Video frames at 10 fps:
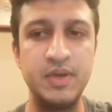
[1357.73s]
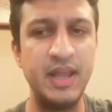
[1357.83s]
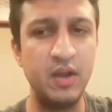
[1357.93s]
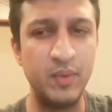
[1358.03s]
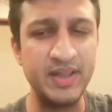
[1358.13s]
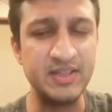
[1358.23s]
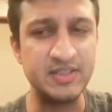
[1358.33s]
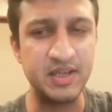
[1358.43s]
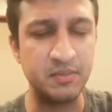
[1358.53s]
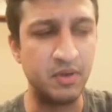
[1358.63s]
Take away the
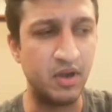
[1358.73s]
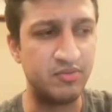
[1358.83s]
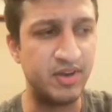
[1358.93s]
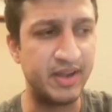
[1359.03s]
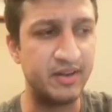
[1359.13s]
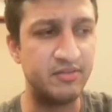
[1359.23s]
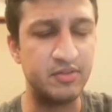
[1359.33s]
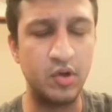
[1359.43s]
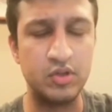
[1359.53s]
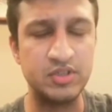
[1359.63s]
stigma of negative
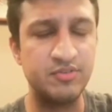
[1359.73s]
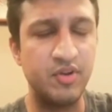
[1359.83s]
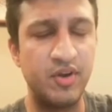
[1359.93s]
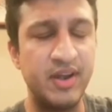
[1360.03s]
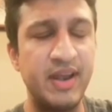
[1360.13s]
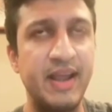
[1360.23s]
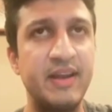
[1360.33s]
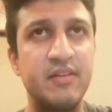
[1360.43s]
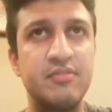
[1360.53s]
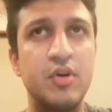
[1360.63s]
thoughts. If you're in
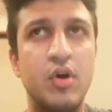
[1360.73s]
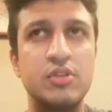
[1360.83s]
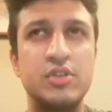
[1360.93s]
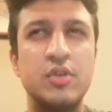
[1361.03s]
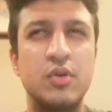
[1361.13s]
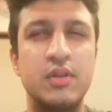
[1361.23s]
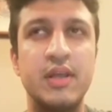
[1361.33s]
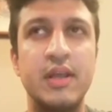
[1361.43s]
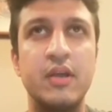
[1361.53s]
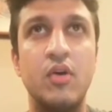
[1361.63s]
negative thoughts, don't
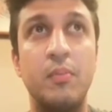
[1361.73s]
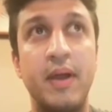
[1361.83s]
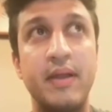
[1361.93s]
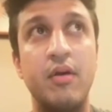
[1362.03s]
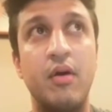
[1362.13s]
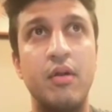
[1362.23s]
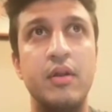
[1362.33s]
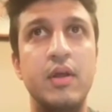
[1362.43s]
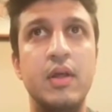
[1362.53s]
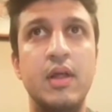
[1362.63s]
think, oh my God,
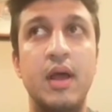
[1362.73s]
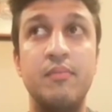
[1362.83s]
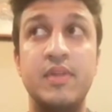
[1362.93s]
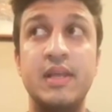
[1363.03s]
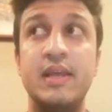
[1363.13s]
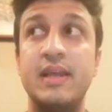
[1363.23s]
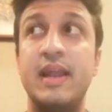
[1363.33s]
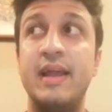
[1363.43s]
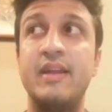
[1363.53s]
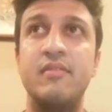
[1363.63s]
I'm
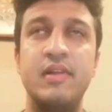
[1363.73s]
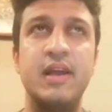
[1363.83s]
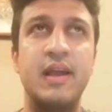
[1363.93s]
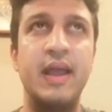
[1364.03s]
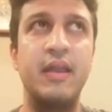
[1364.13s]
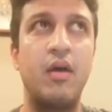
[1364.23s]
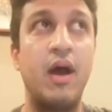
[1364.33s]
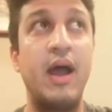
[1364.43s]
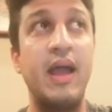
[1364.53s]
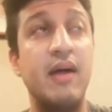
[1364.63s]
thinking negatively again,
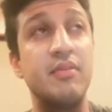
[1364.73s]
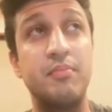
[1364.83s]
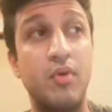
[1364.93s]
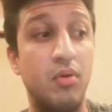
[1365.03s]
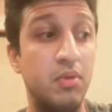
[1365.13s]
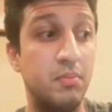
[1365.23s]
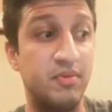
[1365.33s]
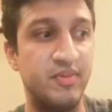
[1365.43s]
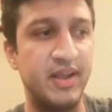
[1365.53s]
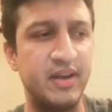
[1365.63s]
or I have a
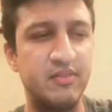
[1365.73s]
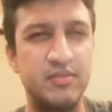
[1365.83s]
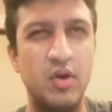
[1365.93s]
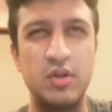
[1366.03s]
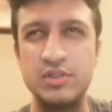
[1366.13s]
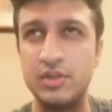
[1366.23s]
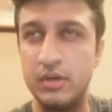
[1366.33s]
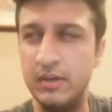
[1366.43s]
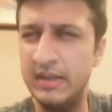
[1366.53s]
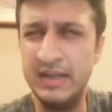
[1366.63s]
problem of negative thoughts, or